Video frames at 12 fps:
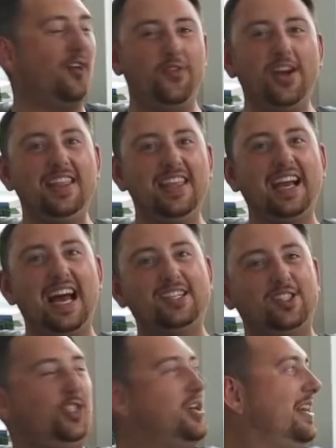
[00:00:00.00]
Funny thing, I
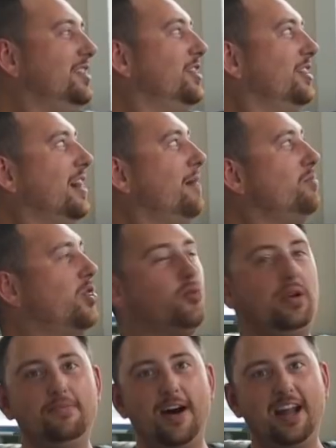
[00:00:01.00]
actually tried to hook up
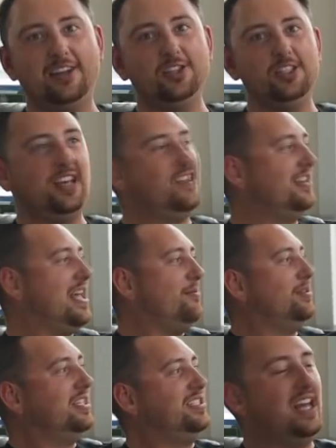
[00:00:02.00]
3 monitors the other day,
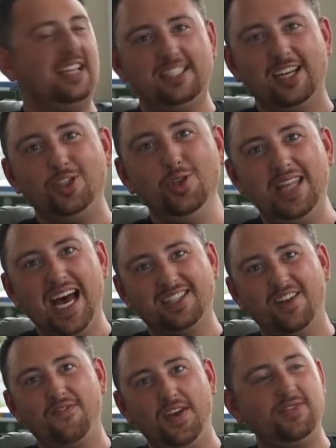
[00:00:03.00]
but this is a
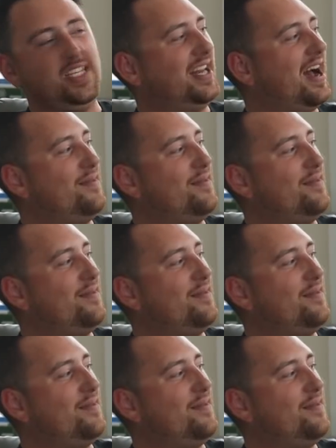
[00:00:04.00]
2015